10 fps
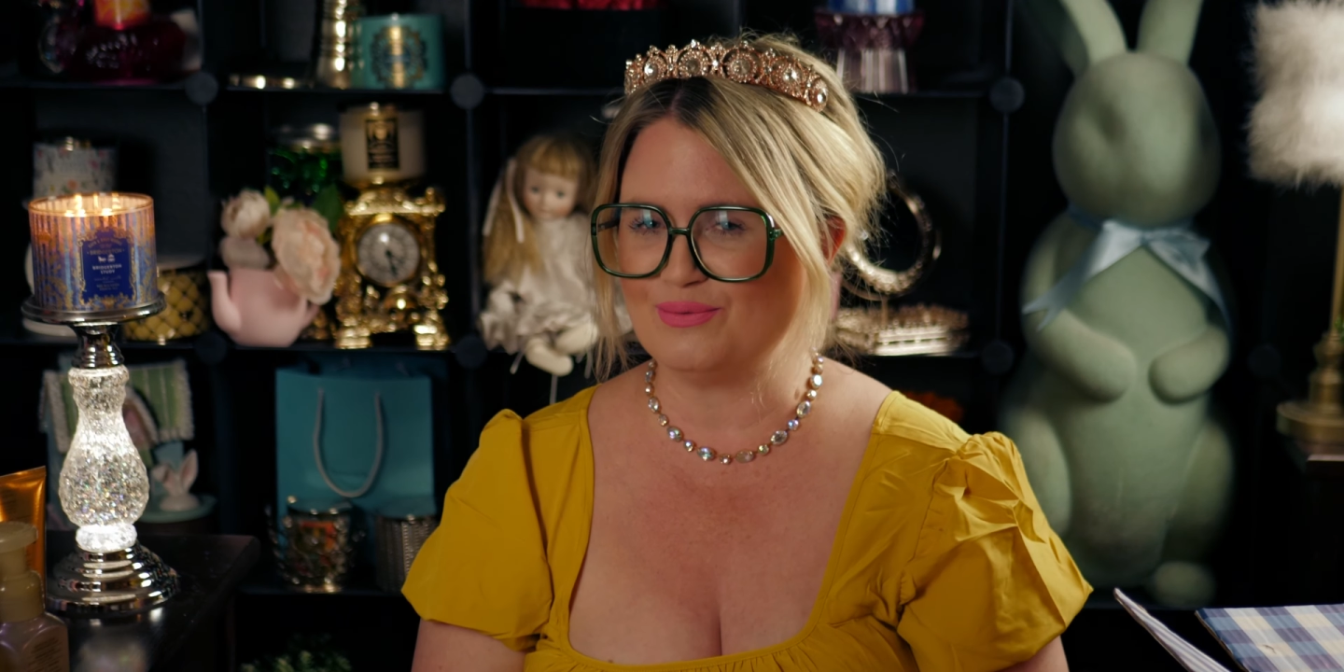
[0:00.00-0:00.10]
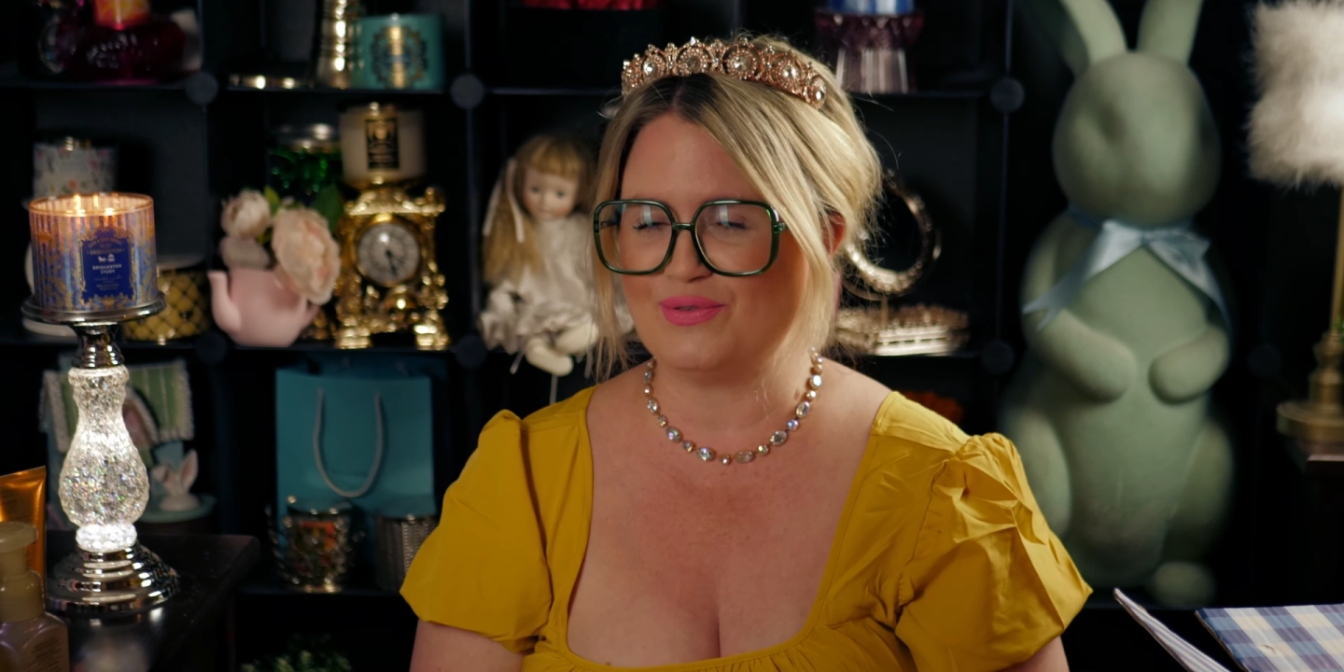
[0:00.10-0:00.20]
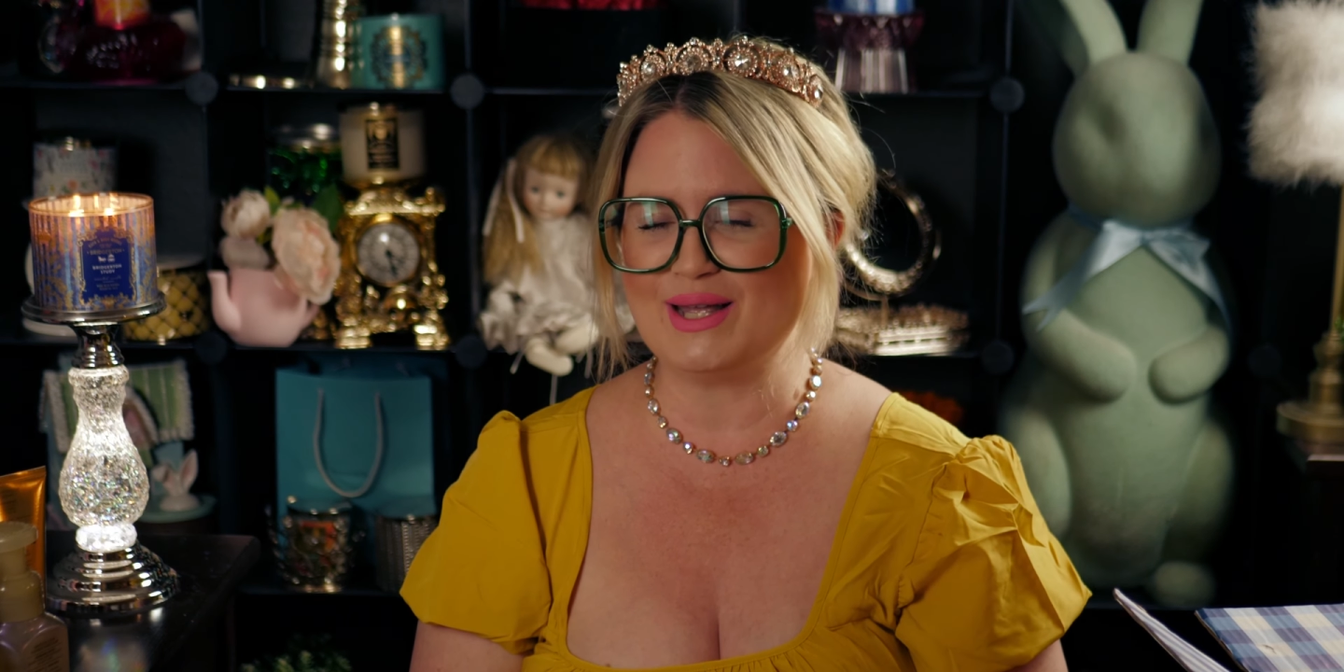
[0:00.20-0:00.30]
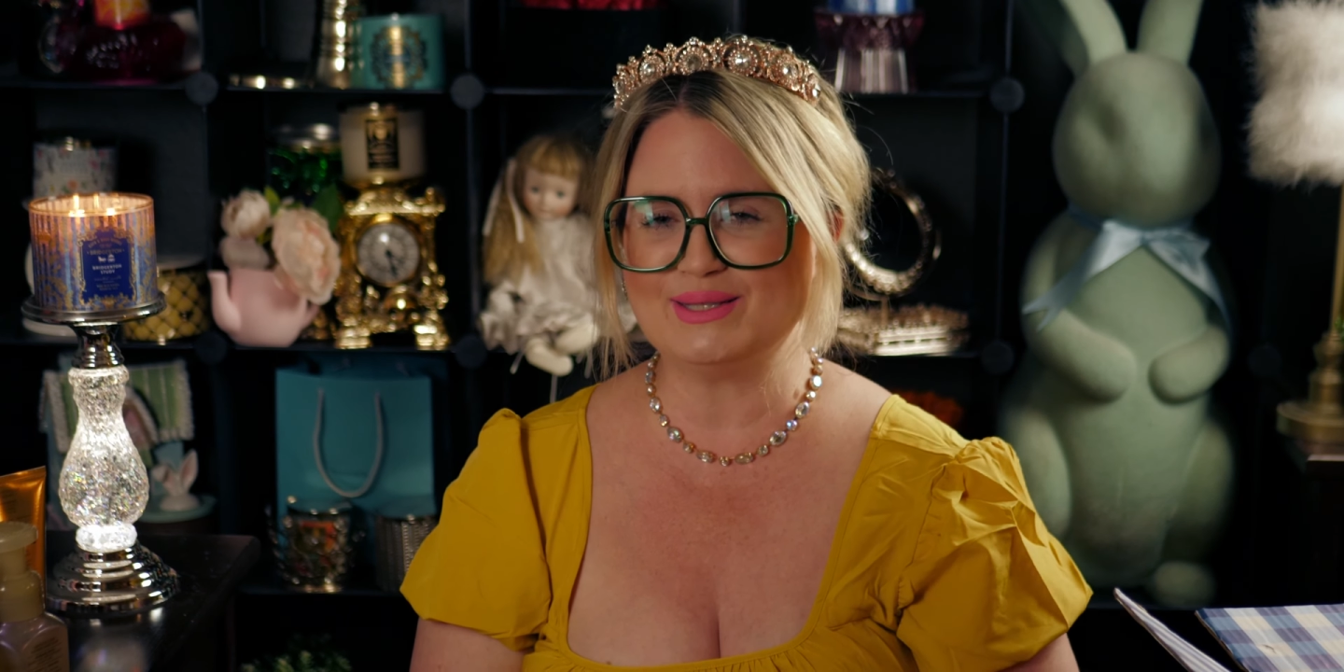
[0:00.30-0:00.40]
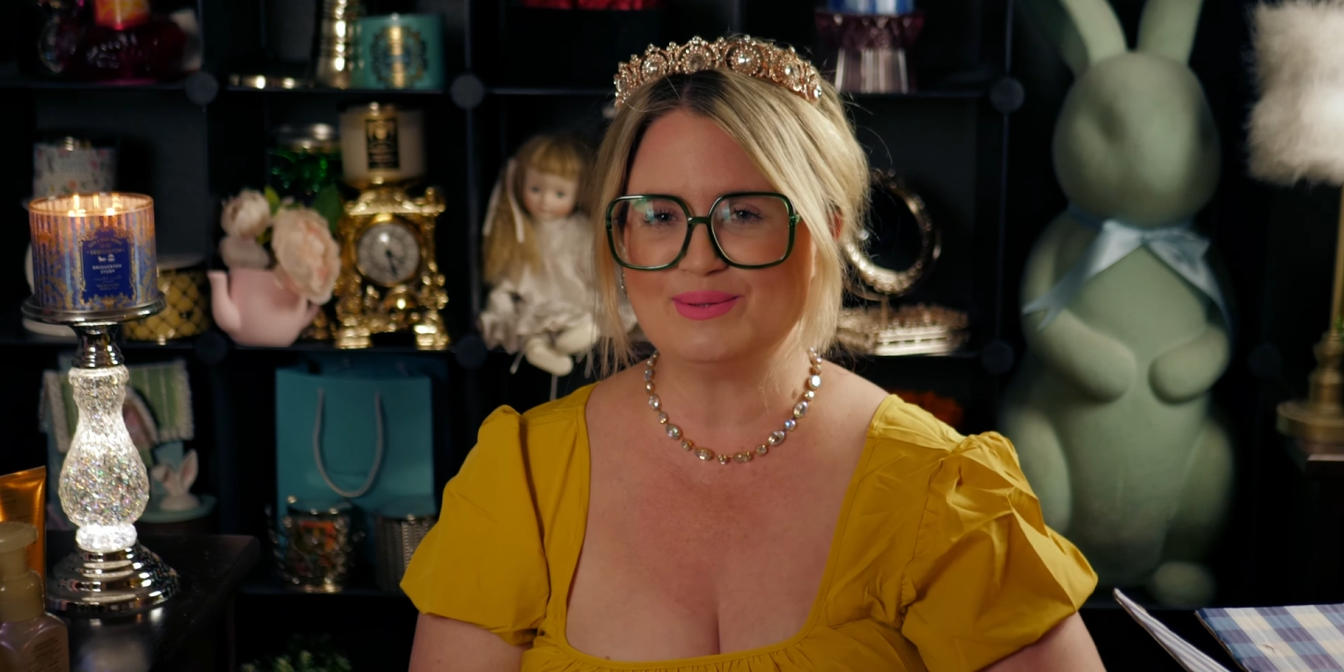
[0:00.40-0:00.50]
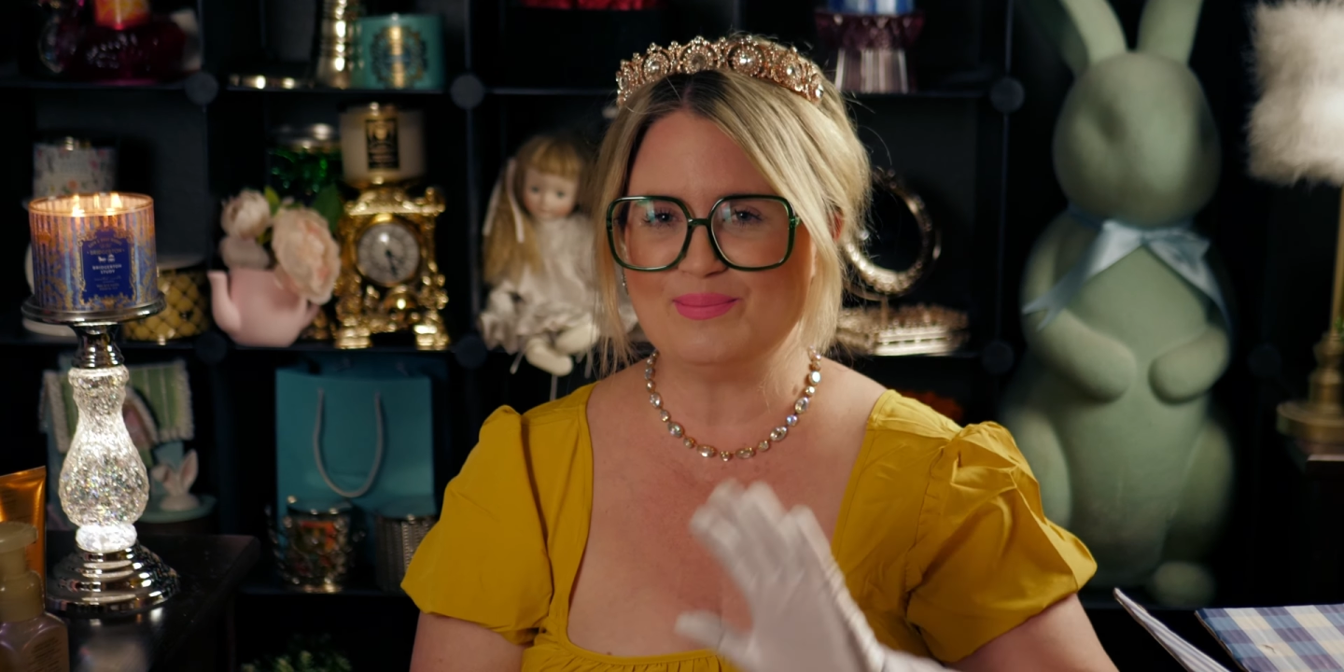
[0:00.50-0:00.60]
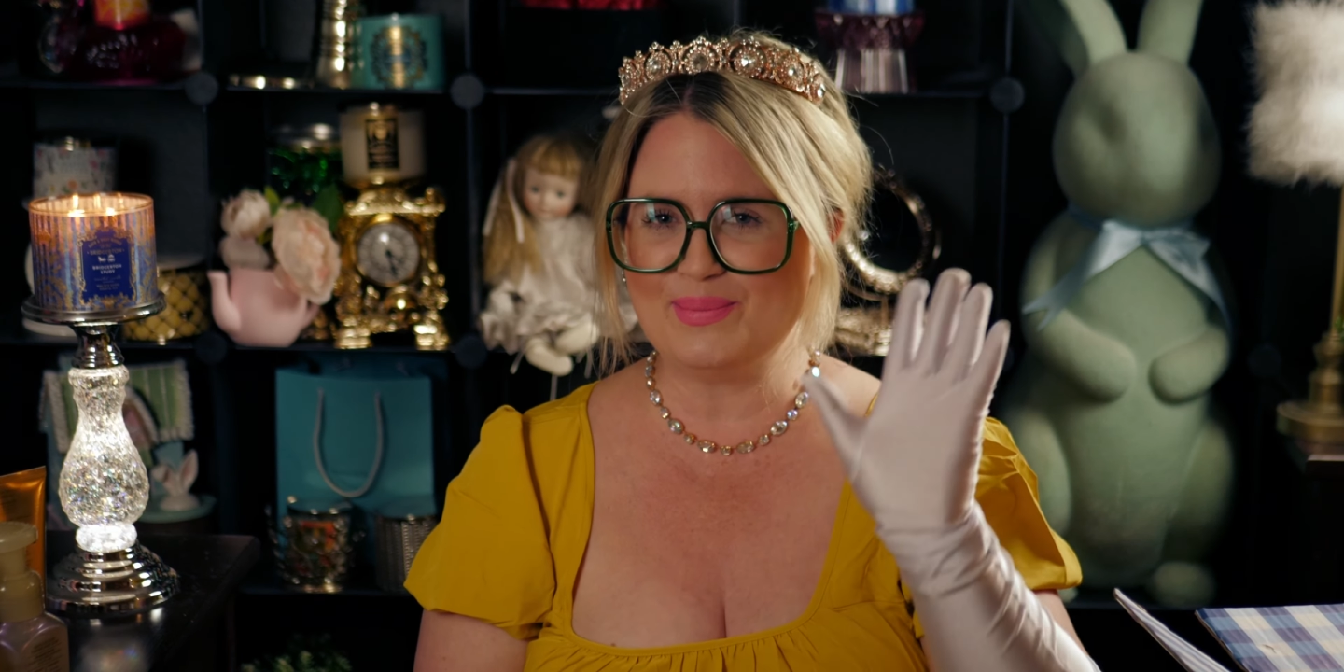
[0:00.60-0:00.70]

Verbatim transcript: friends.